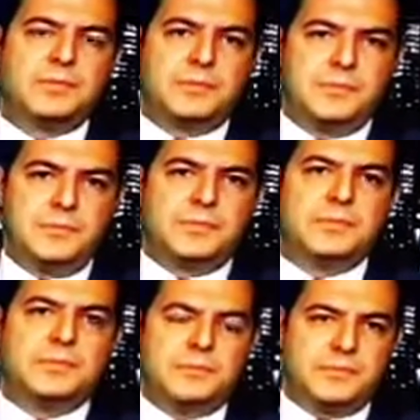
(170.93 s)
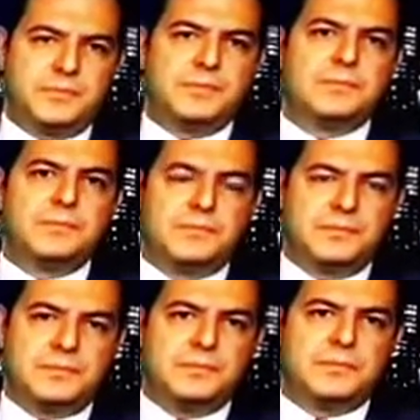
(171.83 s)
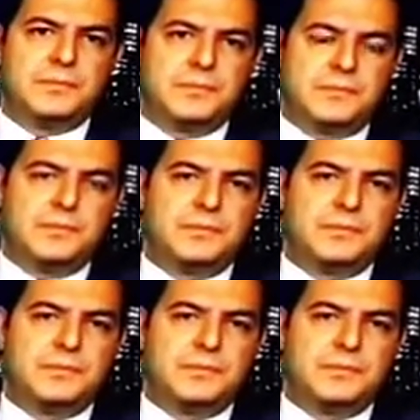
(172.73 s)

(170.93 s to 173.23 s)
No words are spoken by the person on screen.